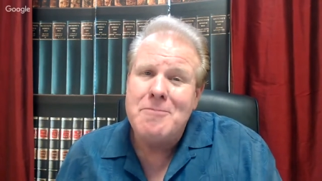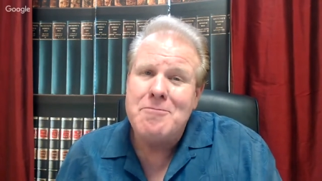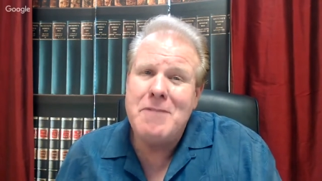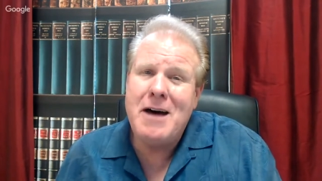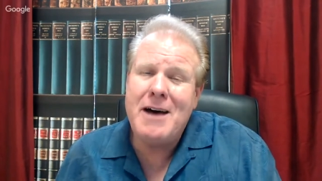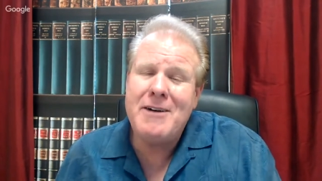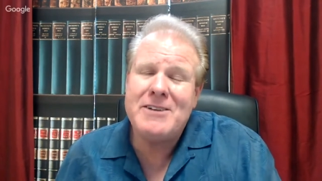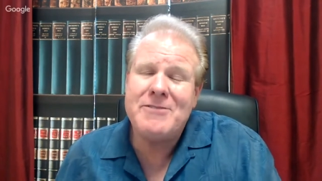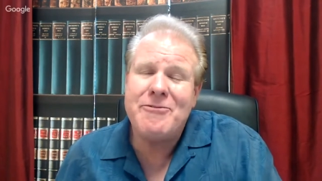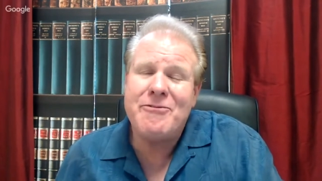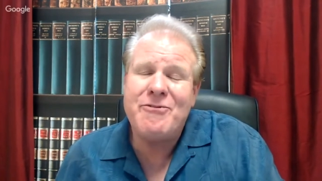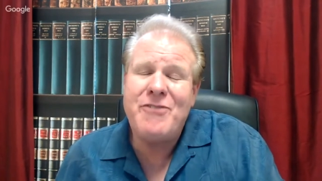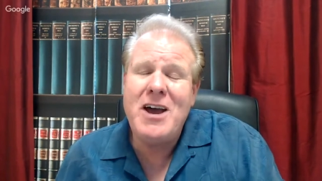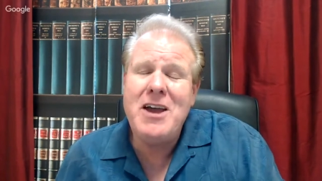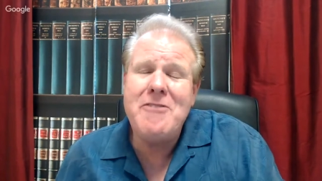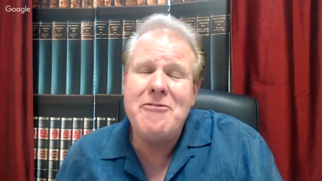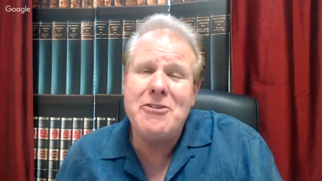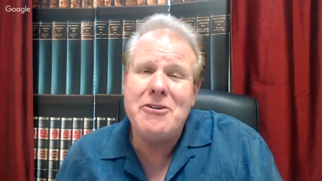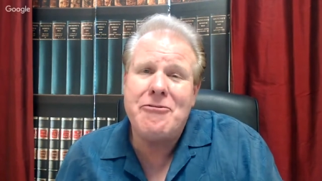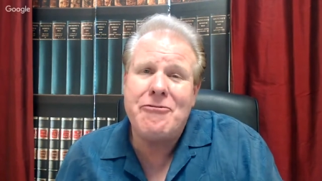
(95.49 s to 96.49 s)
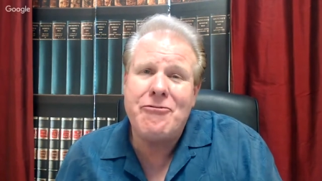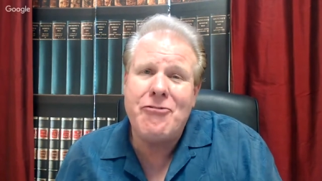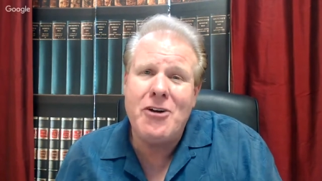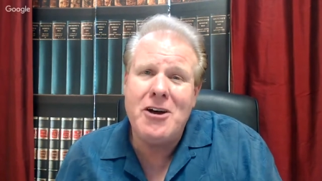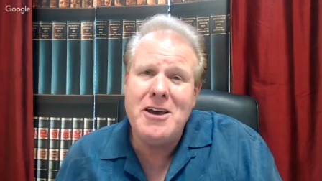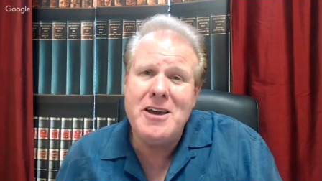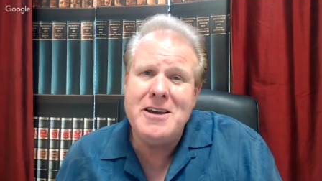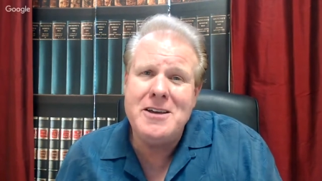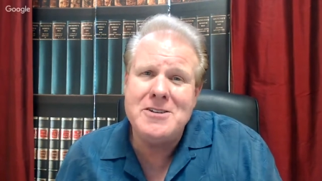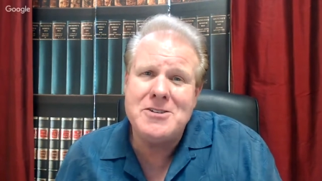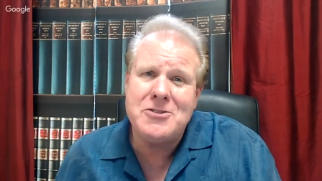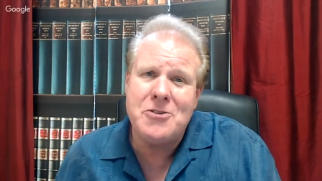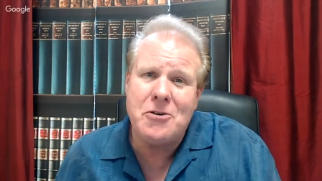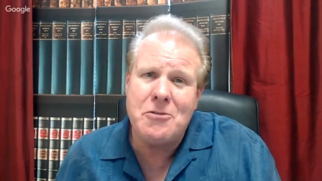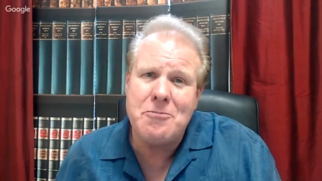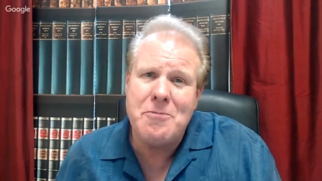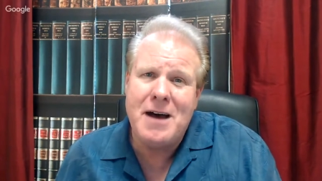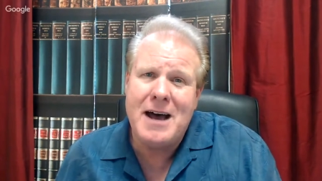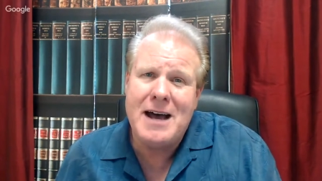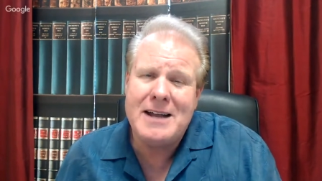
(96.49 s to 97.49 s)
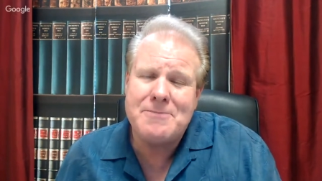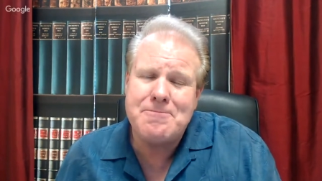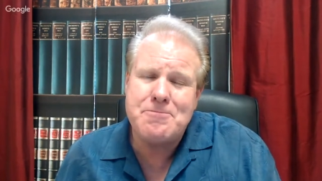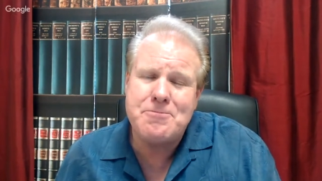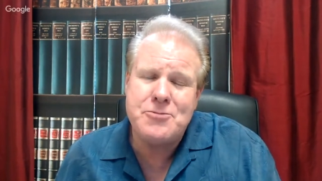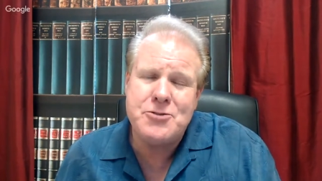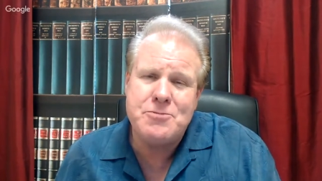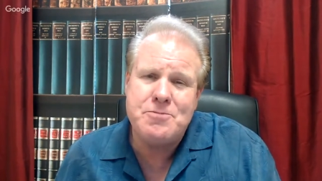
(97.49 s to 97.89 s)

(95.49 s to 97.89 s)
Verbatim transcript: My favorite phrase on my